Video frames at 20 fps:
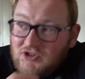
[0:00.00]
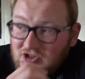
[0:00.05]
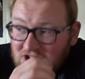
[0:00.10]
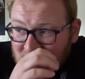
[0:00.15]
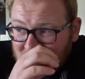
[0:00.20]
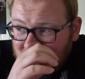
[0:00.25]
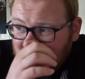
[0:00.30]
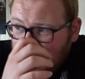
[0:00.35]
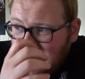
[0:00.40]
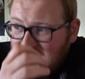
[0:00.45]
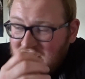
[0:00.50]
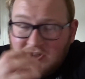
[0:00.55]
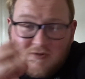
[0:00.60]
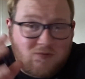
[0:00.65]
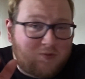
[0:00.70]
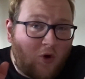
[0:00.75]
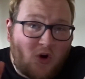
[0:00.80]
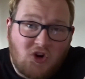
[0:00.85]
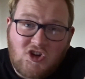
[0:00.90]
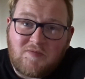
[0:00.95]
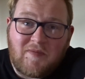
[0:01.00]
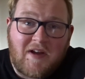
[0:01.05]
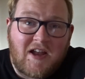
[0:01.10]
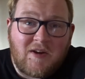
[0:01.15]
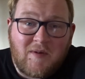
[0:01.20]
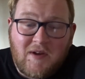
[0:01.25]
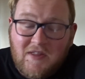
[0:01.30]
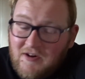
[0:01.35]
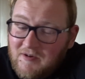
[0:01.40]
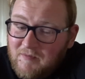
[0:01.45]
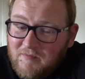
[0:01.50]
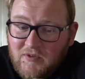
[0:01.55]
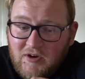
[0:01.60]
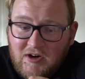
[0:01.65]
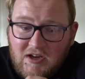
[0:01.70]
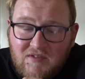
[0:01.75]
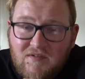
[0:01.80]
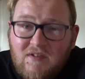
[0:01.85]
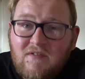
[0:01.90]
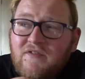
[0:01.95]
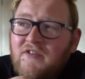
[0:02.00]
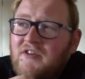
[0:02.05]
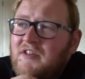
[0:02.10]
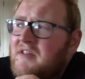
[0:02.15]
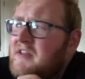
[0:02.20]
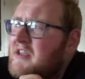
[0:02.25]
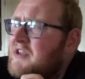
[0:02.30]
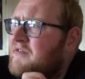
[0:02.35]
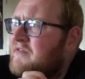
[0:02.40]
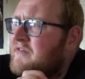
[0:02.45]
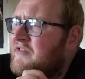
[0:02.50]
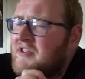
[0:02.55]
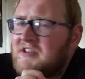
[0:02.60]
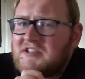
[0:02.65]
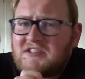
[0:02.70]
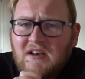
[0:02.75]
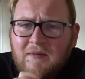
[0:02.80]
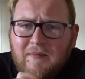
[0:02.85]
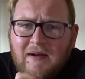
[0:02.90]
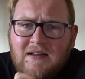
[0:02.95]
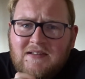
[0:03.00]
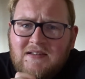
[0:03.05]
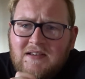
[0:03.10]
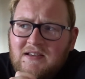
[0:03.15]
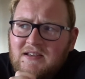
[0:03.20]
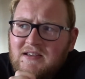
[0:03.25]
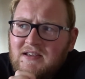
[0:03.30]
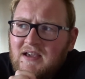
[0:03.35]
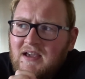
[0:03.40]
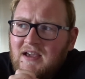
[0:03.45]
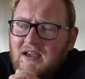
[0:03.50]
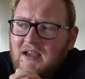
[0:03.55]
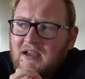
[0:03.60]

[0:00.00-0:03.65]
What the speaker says: Just watch them anyway. They're even for the cinematic